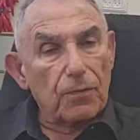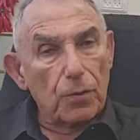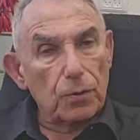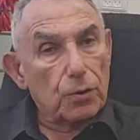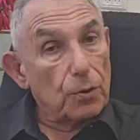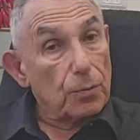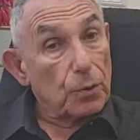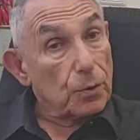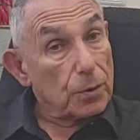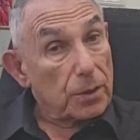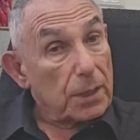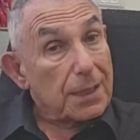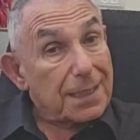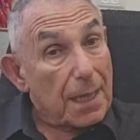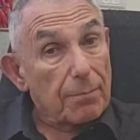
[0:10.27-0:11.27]
of
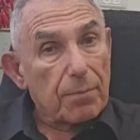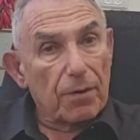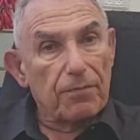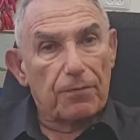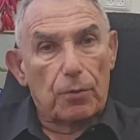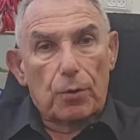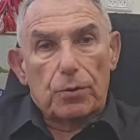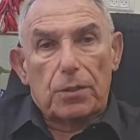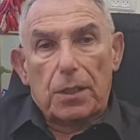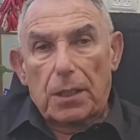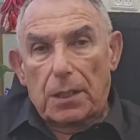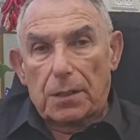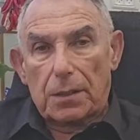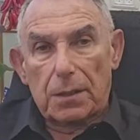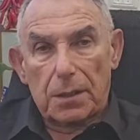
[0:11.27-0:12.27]
Autoimmunity, number
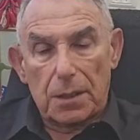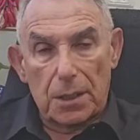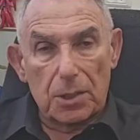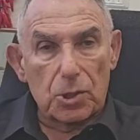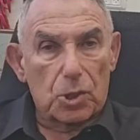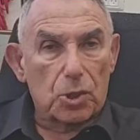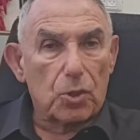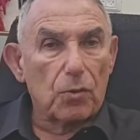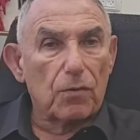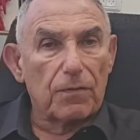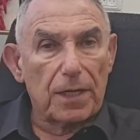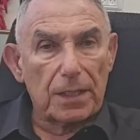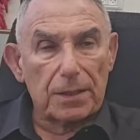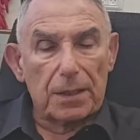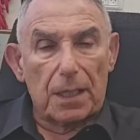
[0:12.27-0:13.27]
14 in
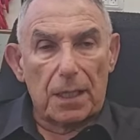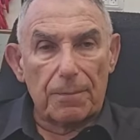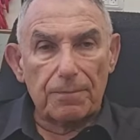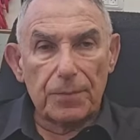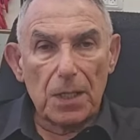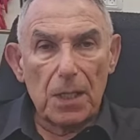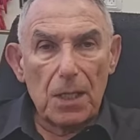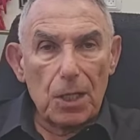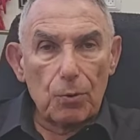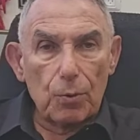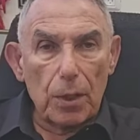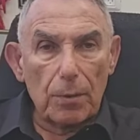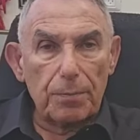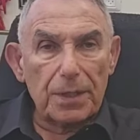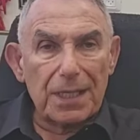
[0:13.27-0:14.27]
Slovenia,
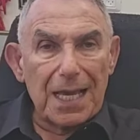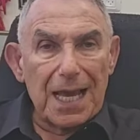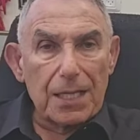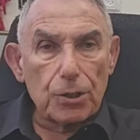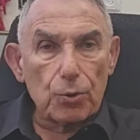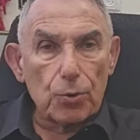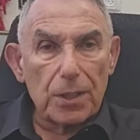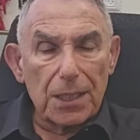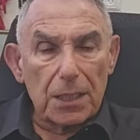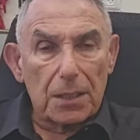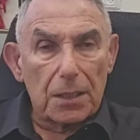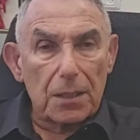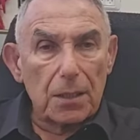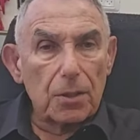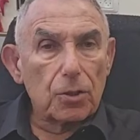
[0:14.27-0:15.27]
will be a unique
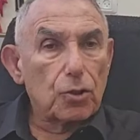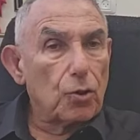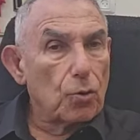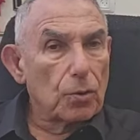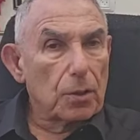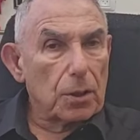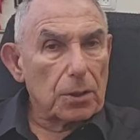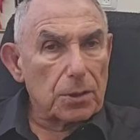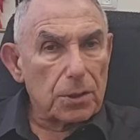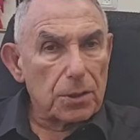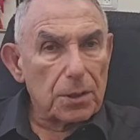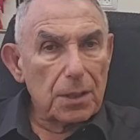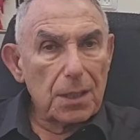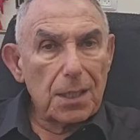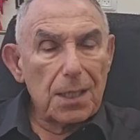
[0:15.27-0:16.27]
Congress.